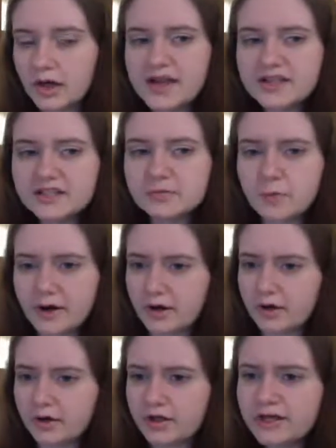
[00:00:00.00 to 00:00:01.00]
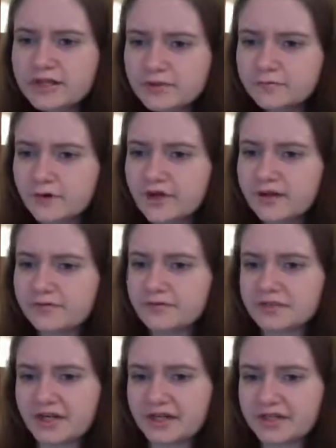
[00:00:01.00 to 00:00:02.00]
I swear, he's afraid of
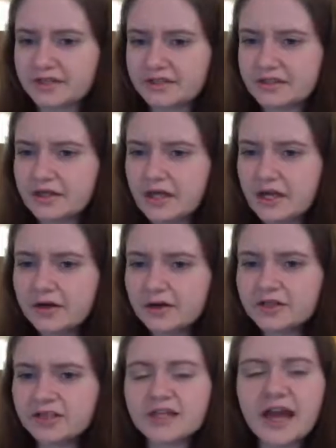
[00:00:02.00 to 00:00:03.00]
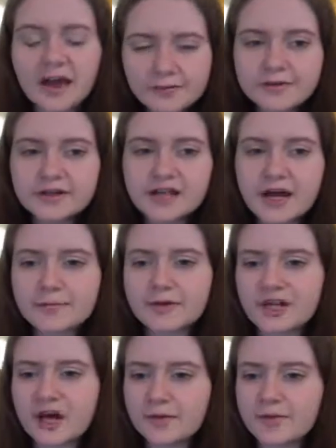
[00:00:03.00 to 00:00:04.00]
vaginas. He cringes every time we
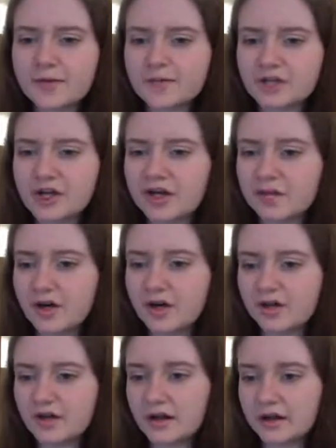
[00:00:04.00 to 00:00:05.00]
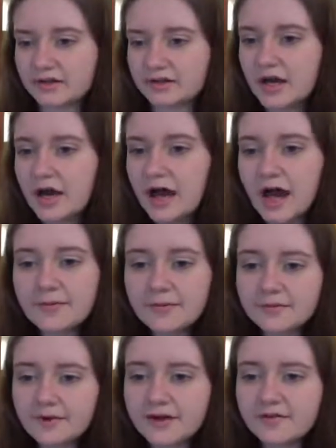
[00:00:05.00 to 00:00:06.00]
talk about vagina monologues. I'm
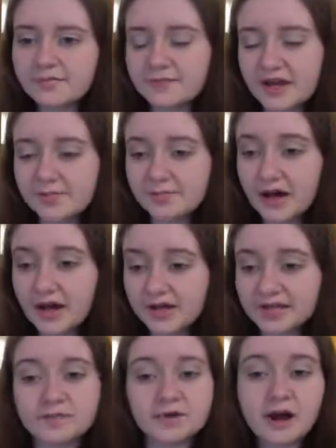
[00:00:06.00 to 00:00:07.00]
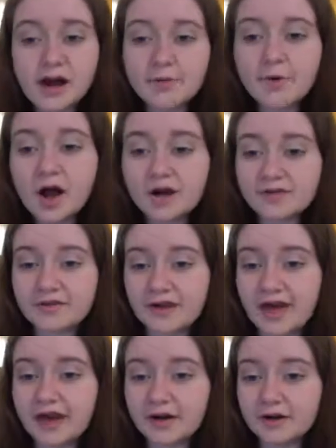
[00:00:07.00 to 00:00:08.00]
afraid of dead bodies, but I walked in the
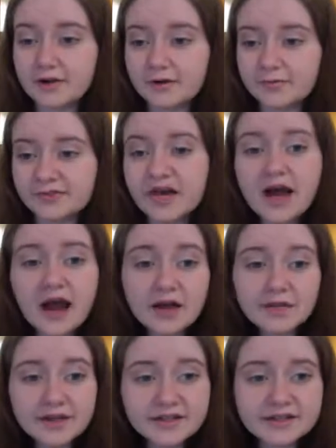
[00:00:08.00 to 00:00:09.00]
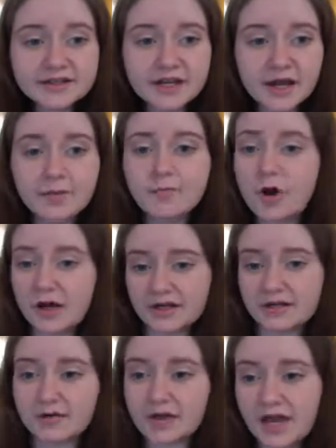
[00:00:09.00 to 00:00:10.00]
catacombs. I'd like to see him walk
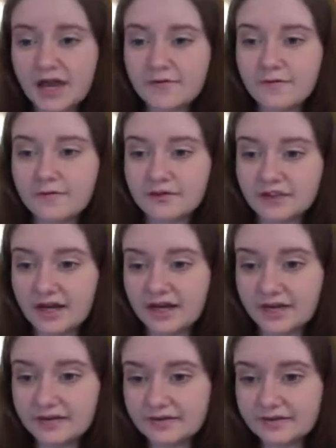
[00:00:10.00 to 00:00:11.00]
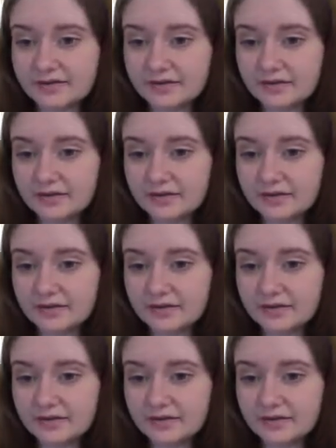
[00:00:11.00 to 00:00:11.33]
into a cave of vaginas.